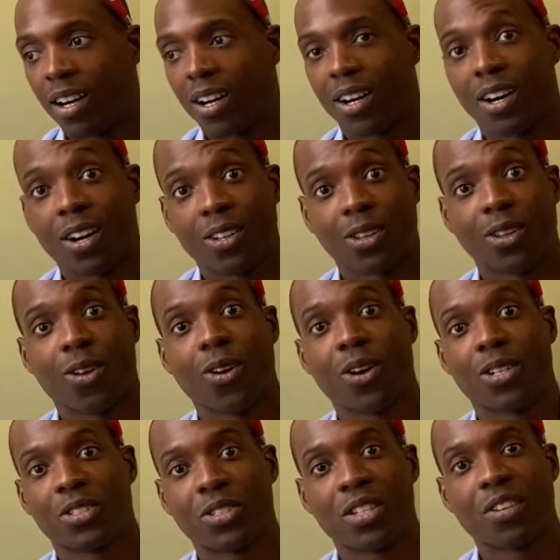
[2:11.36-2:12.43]
a
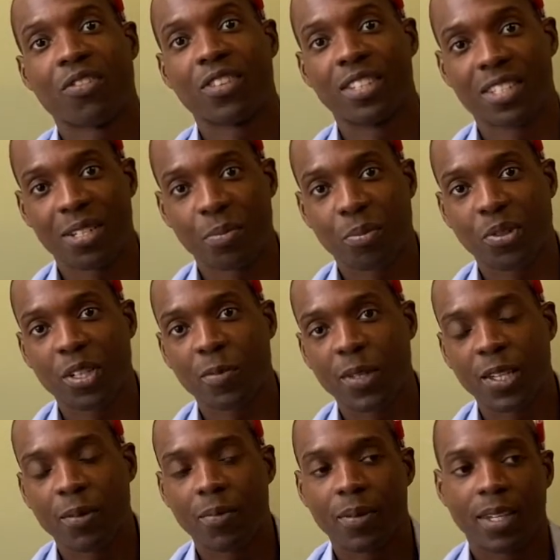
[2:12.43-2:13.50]
large difference in premium.
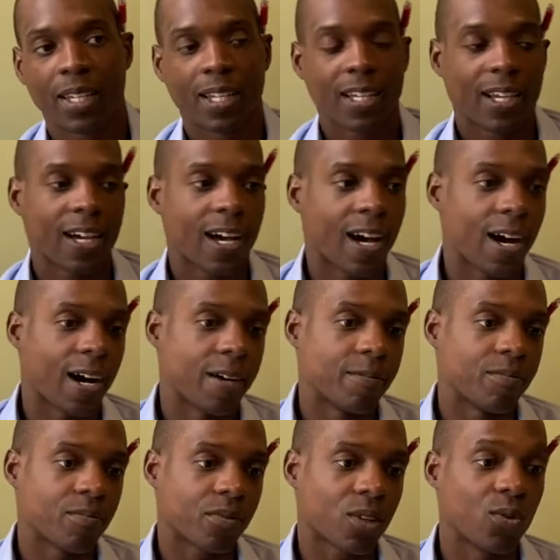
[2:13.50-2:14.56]

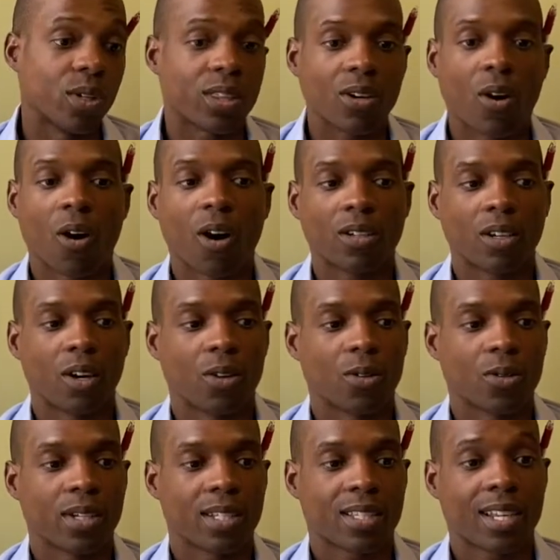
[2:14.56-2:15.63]
With auto,
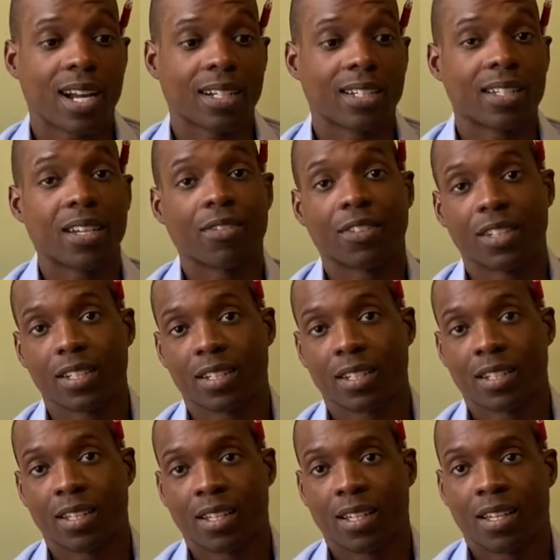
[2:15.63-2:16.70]
it's kind of different.
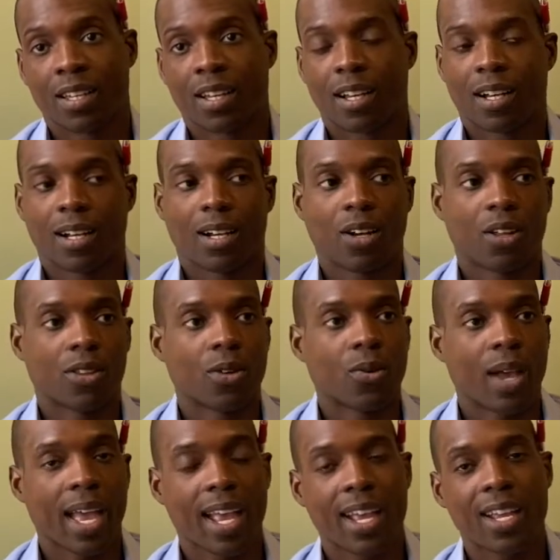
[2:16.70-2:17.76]
Although
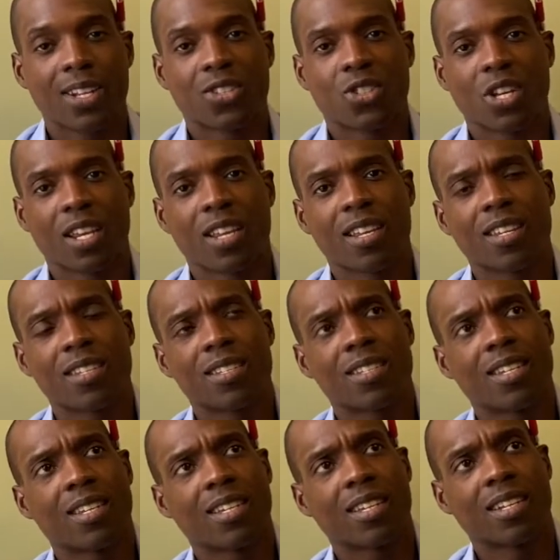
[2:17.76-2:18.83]
age is
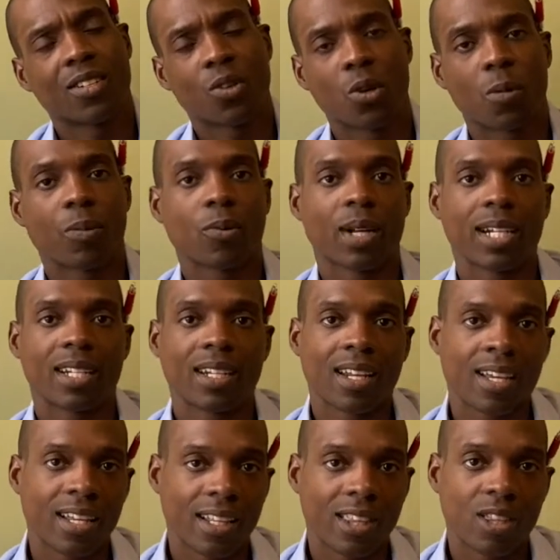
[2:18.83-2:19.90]
incorporated
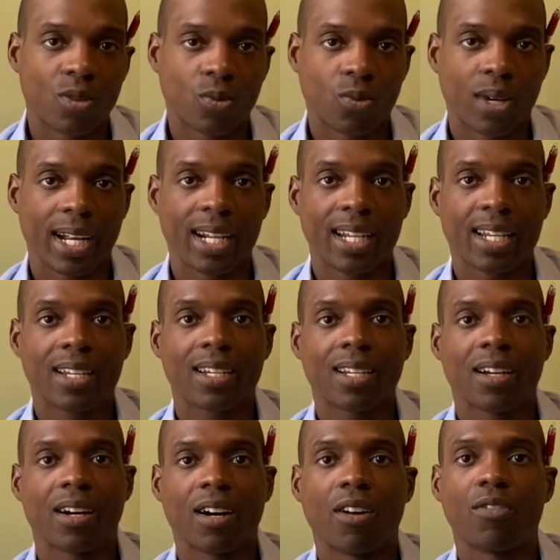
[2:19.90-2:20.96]
in the rating
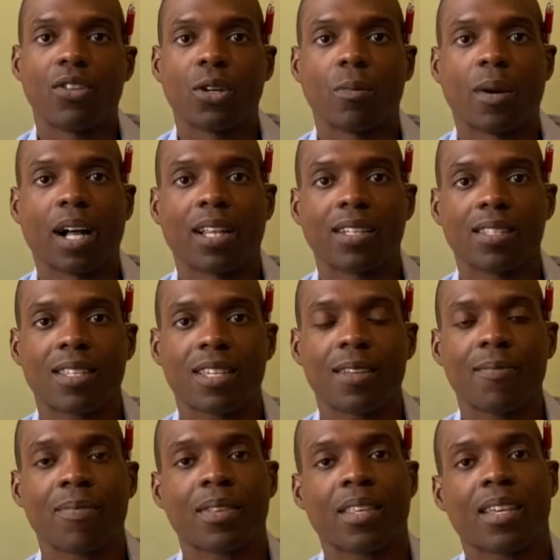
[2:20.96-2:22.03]
of your policy,
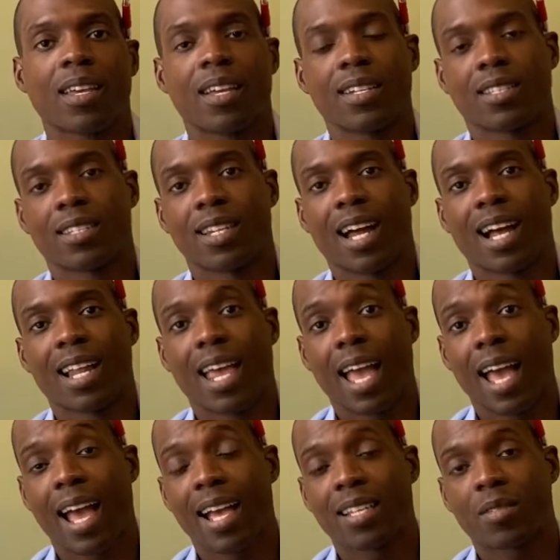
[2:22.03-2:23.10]
it's not
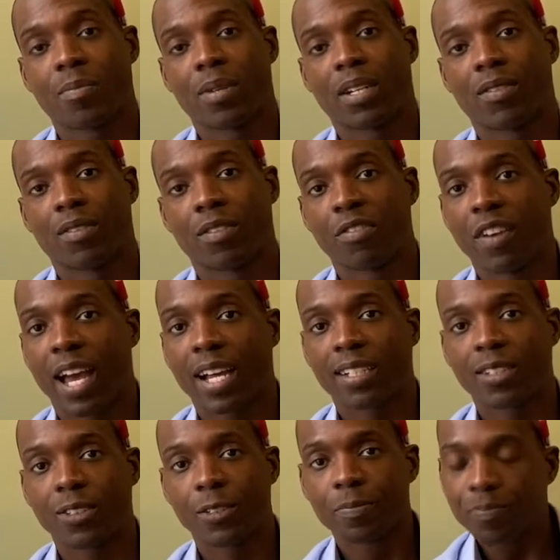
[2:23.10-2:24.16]
as big of a factor.